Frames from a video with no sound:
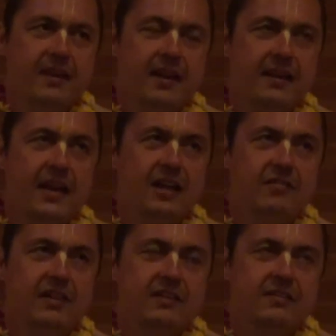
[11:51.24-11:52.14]
And then
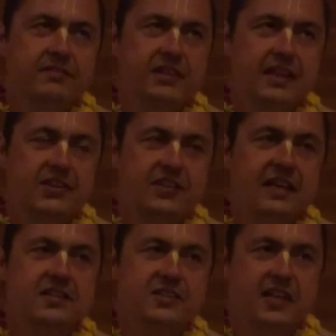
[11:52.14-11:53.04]
when he
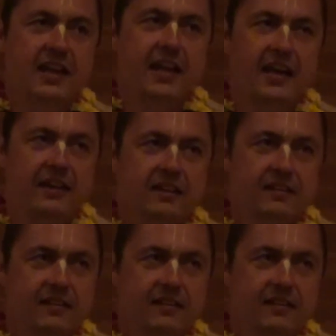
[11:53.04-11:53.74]
extends his hand,